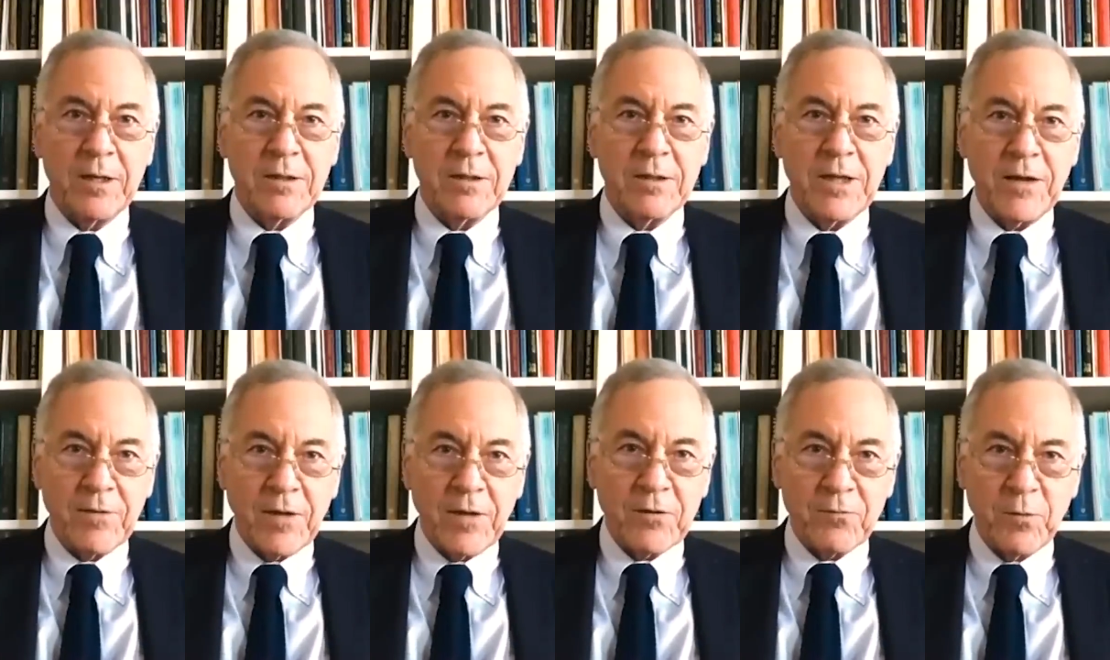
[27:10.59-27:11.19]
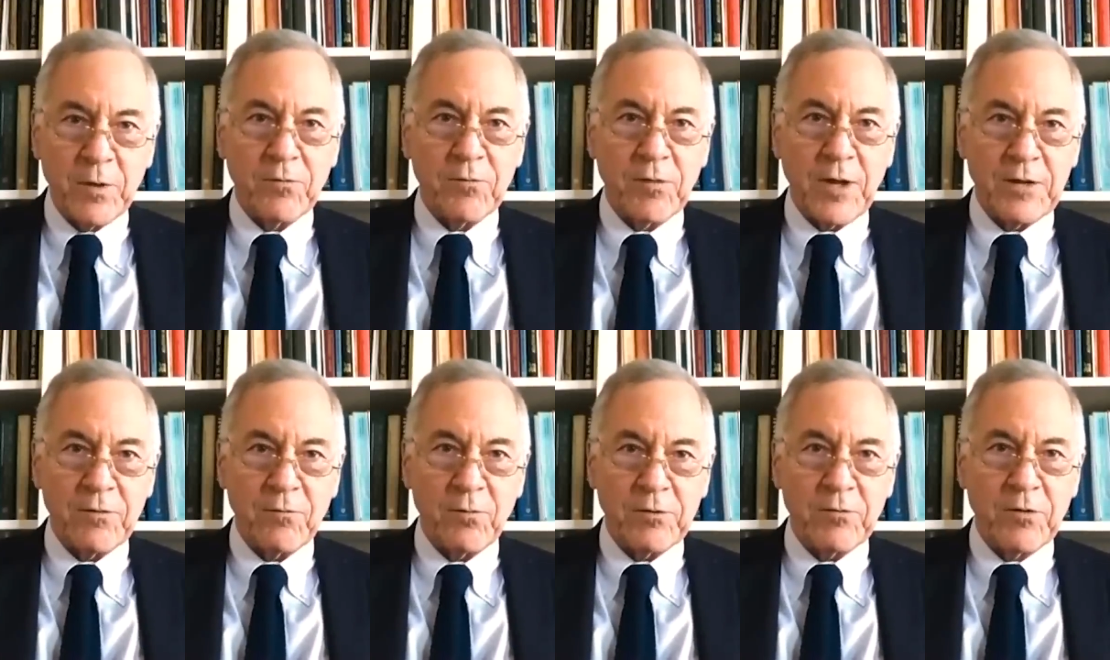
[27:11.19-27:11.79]
That, that's what's
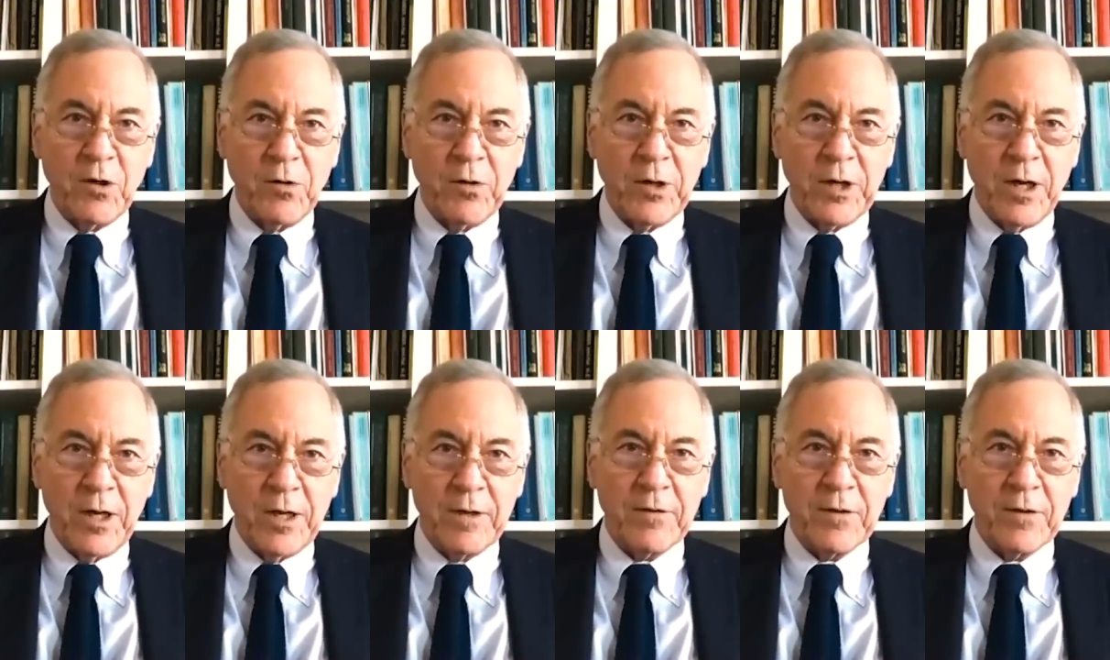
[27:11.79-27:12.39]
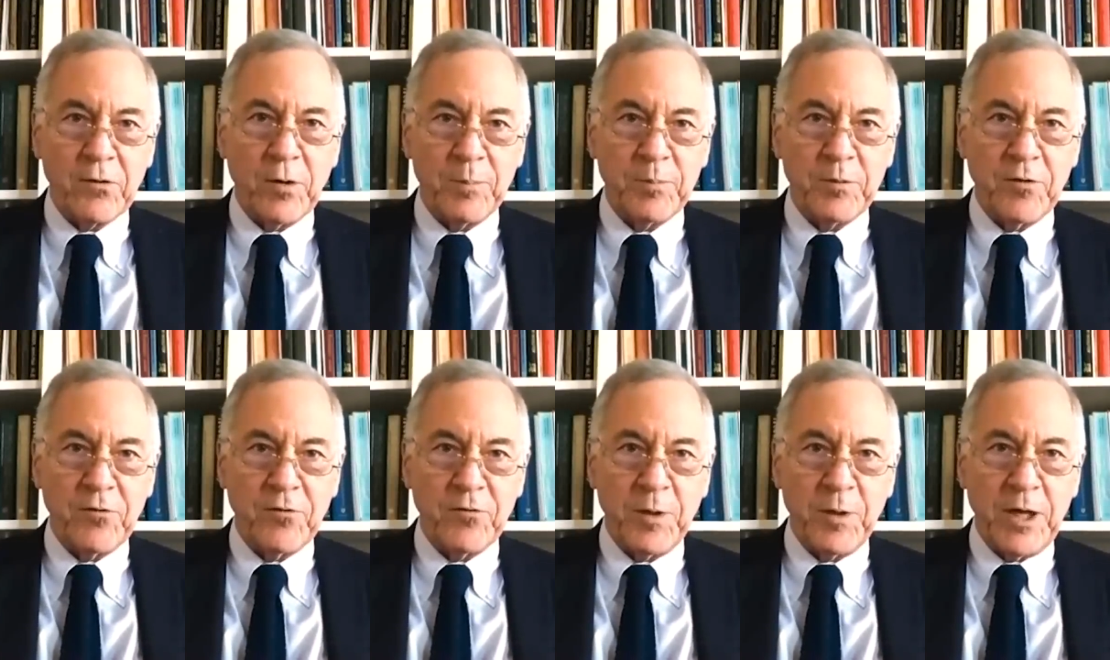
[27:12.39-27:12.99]
that's what's going on in the
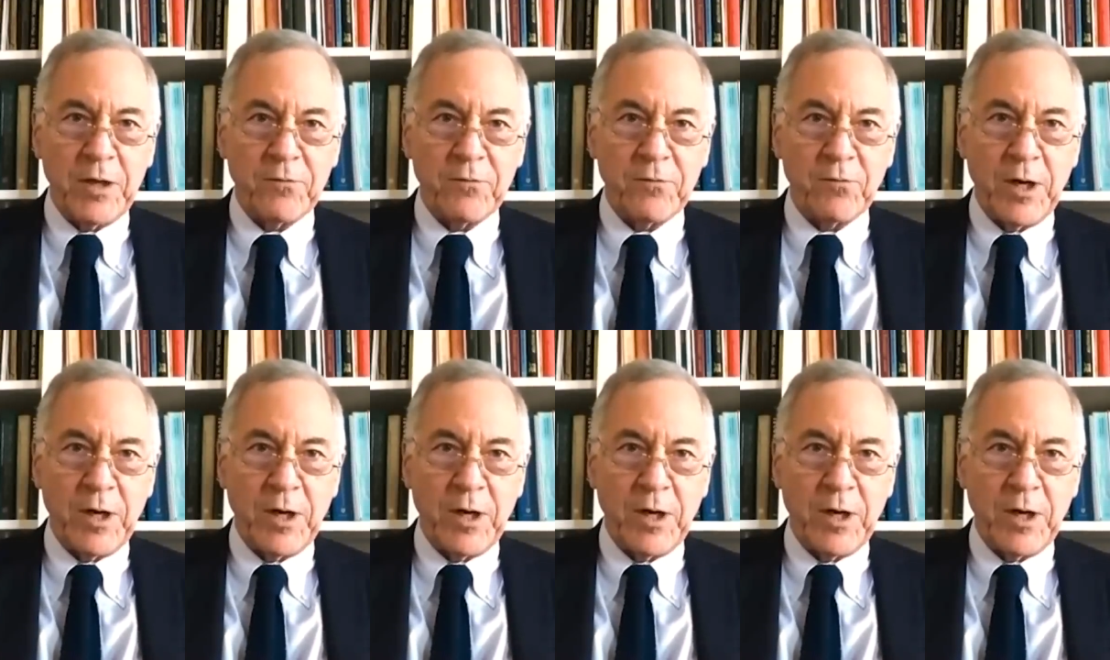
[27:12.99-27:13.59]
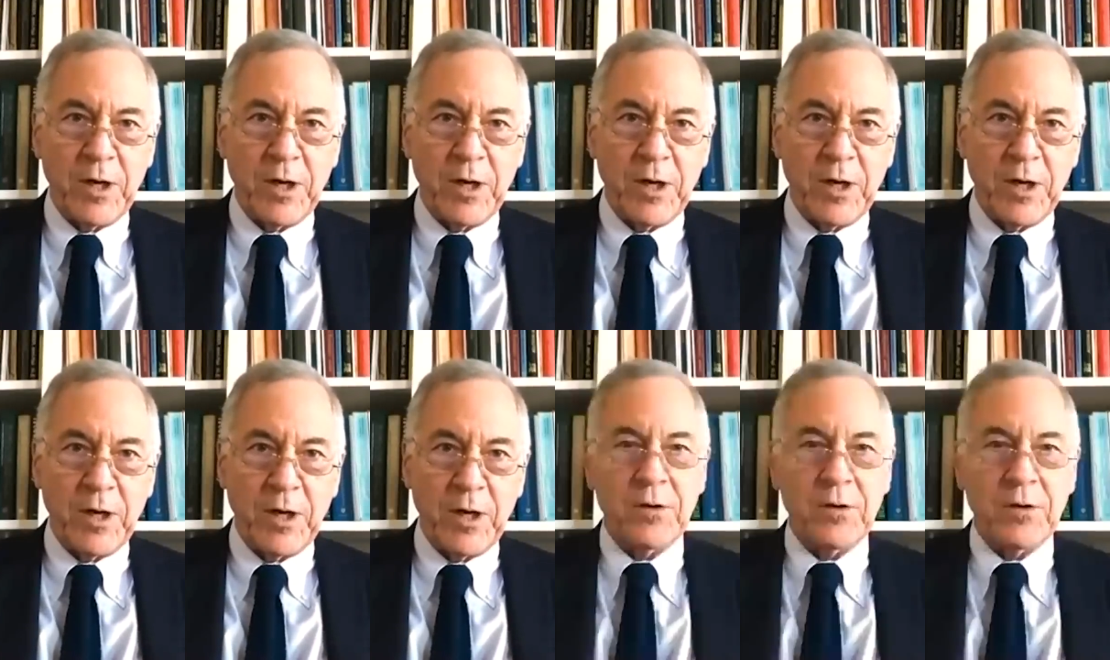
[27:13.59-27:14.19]
crypto space right now,